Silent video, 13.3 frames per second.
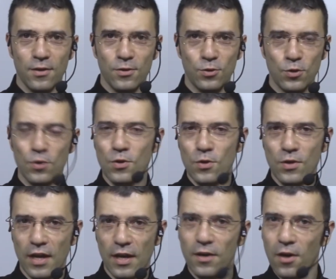to
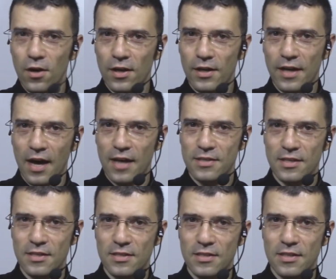glycolic
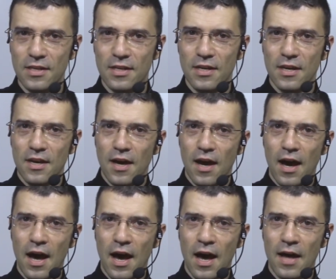acid.
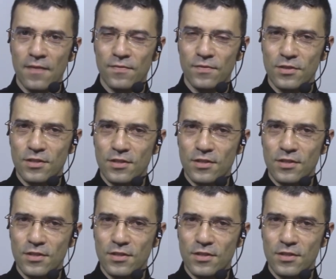And